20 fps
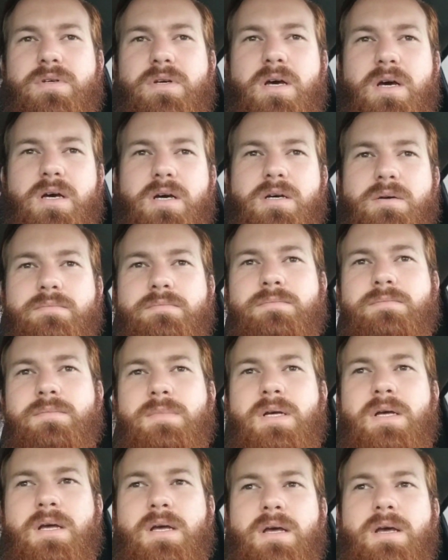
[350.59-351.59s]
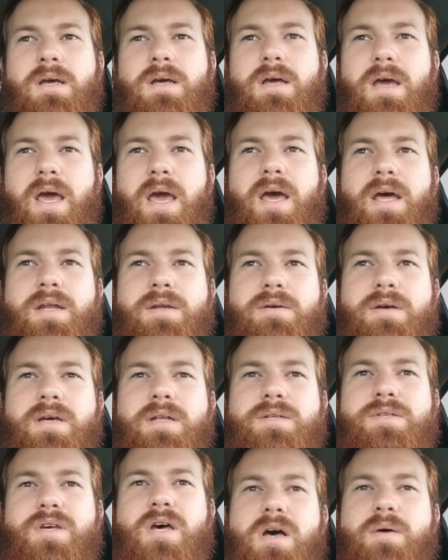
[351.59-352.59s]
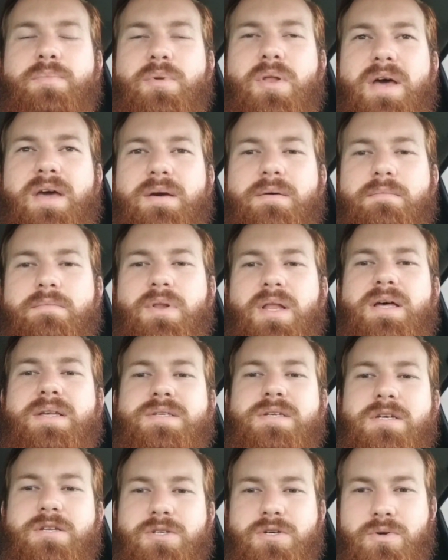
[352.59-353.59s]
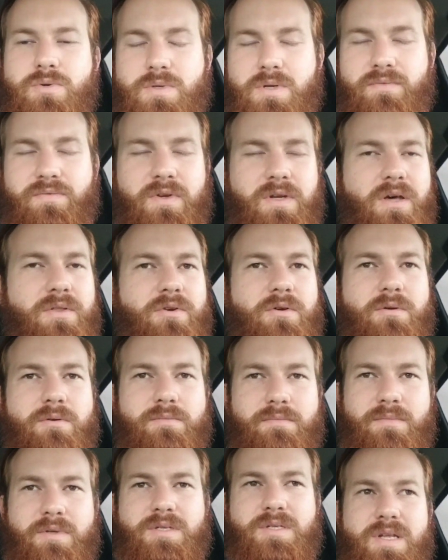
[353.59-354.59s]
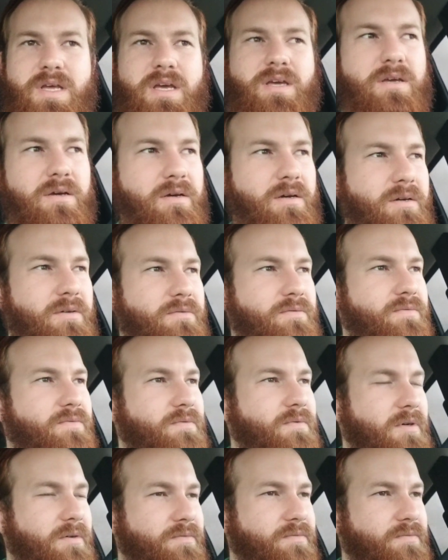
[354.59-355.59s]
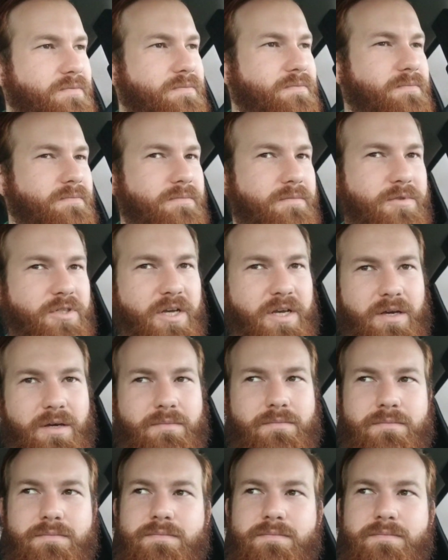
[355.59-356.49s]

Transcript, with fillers: Um, and ends up like blessing Joseph, another mistake of, of Jacob.